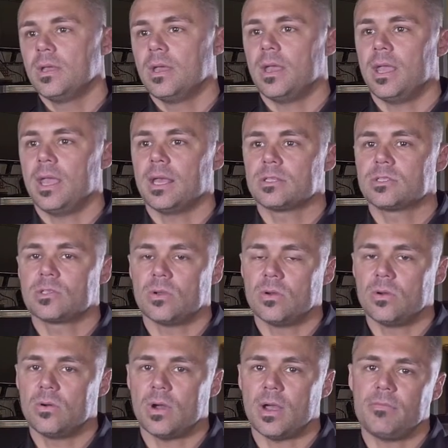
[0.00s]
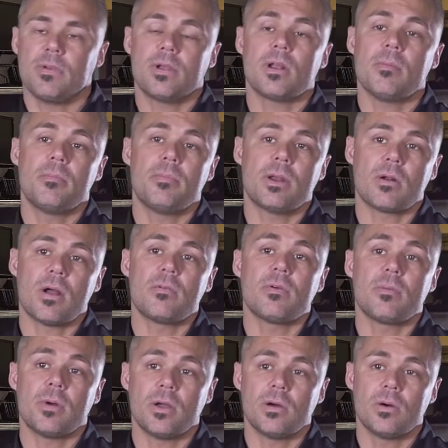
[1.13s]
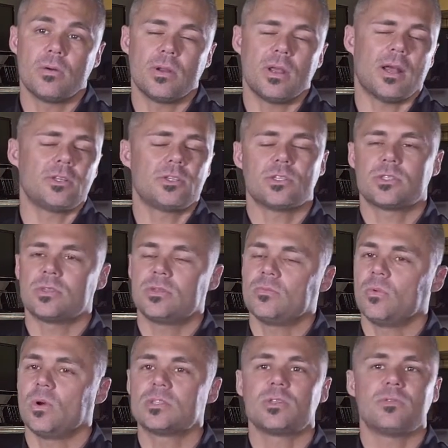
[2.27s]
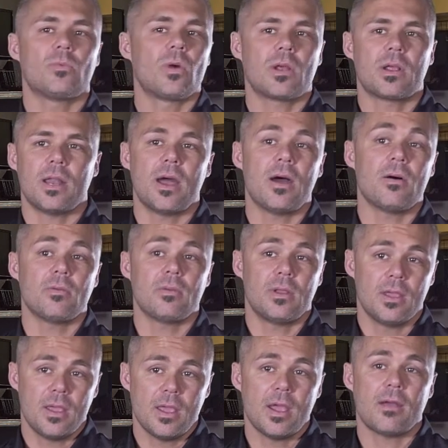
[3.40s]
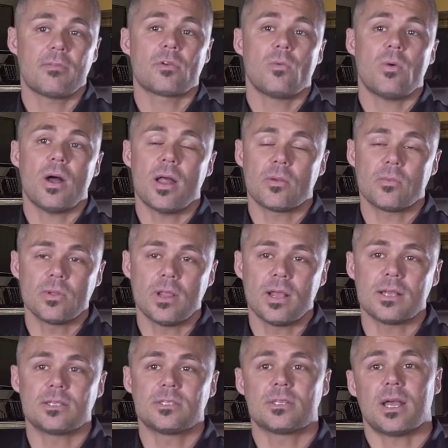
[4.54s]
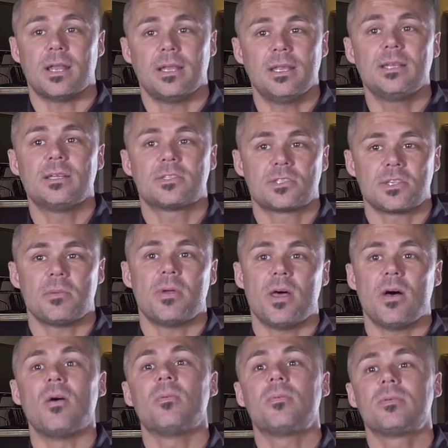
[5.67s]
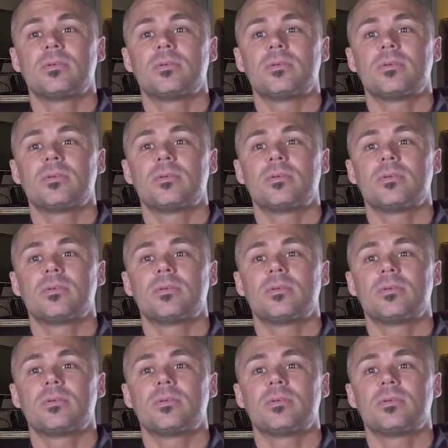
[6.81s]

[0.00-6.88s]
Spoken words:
And so I figured I'm better off on my own. I just wasn't working out. After a while, I realized I needed some help.